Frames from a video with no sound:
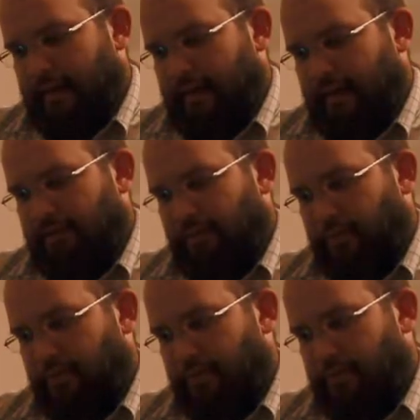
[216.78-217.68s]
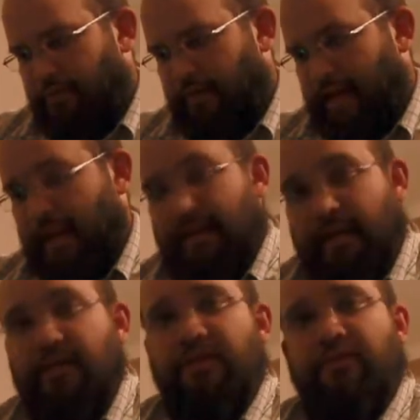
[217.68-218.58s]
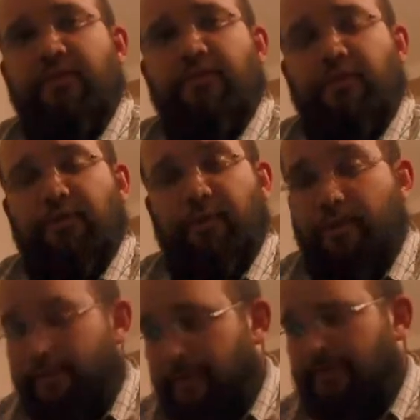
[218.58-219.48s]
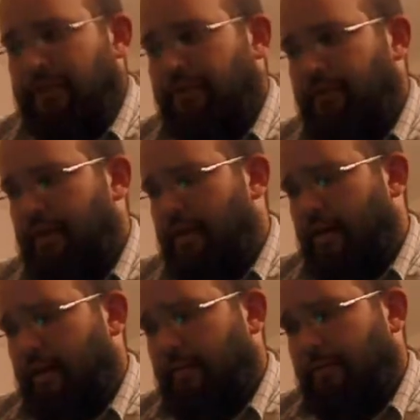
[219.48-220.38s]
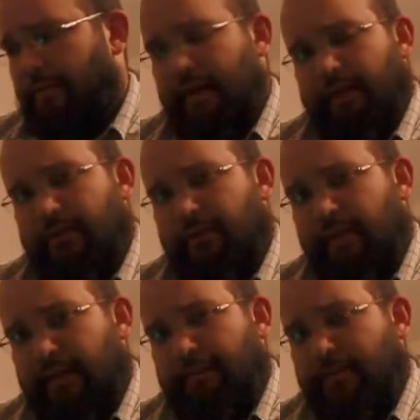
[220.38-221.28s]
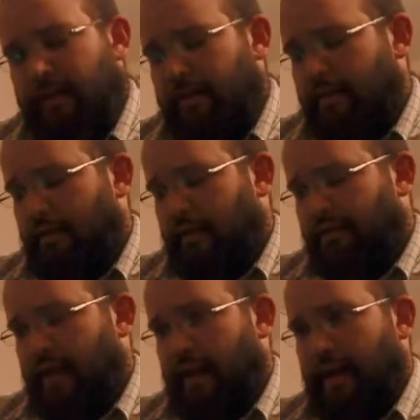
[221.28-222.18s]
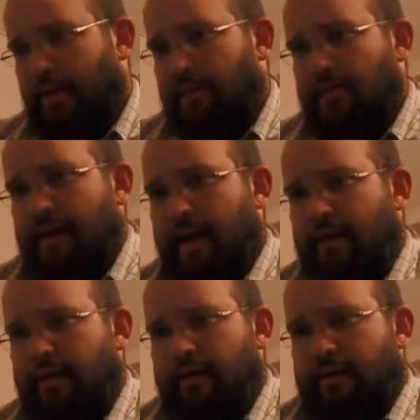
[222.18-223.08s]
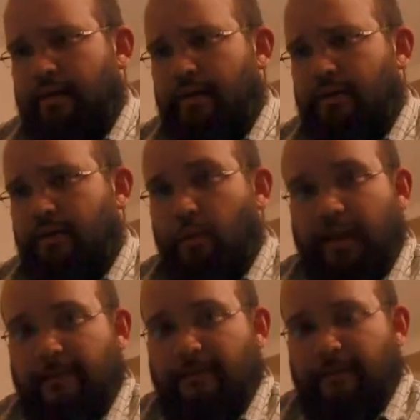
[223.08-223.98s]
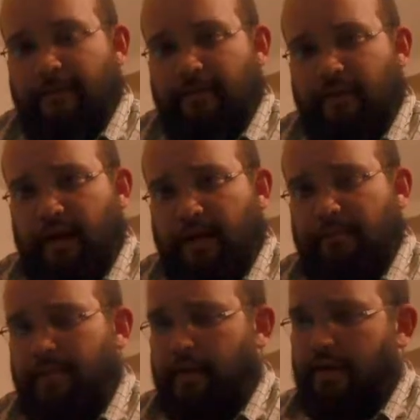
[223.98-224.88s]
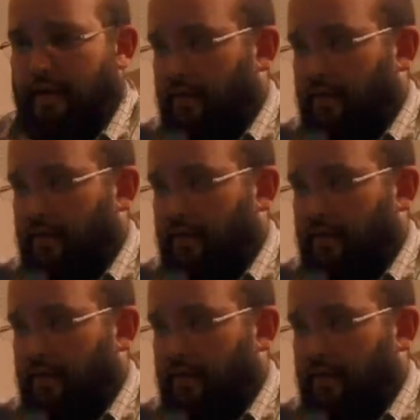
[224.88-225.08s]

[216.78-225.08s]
takes you through and kind of teaches you some of the features of the PS Vita. It's kind of like when you got the Wii for the first time, and you had to